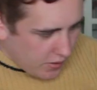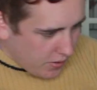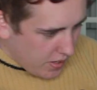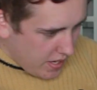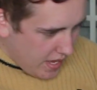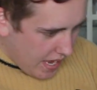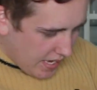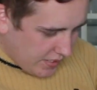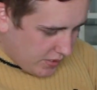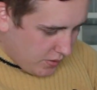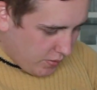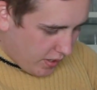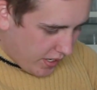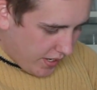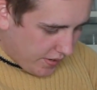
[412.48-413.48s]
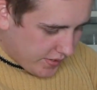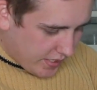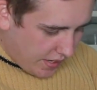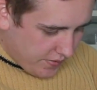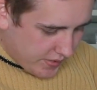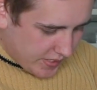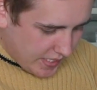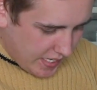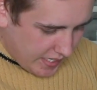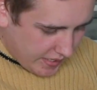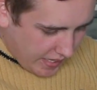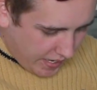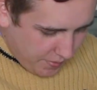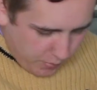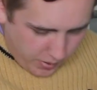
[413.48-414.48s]
So yes, you guys have
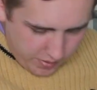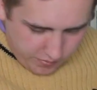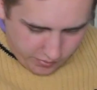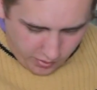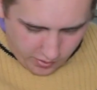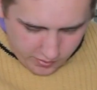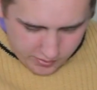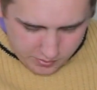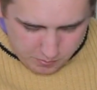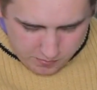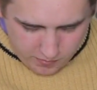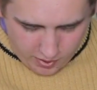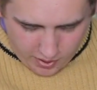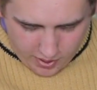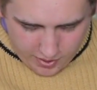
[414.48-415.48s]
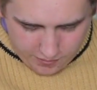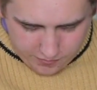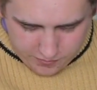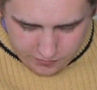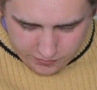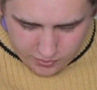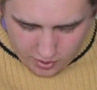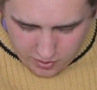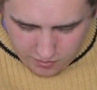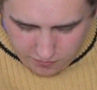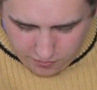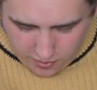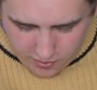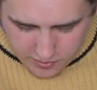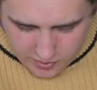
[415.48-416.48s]
seen that white frog. So we've got our
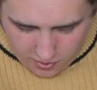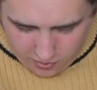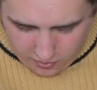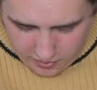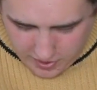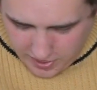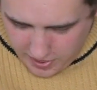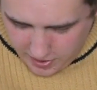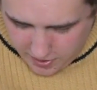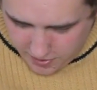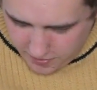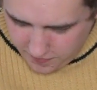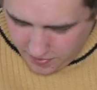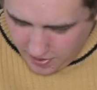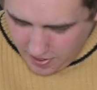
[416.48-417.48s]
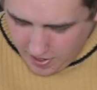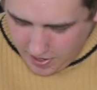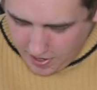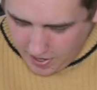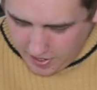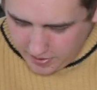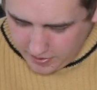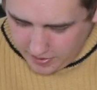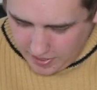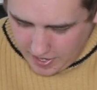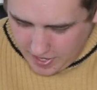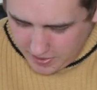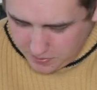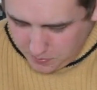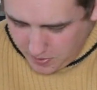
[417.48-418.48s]
chocolate frogs all here, and the
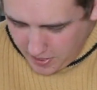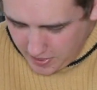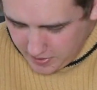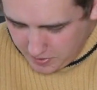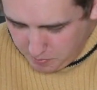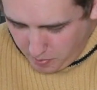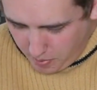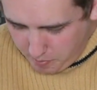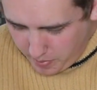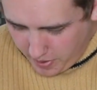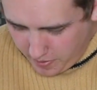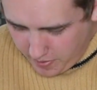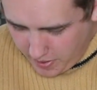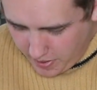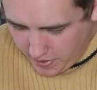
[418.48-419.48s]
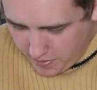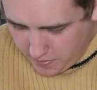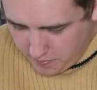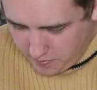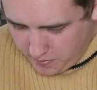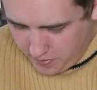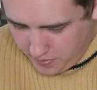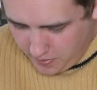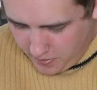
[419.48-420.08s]
last one has to pop out now.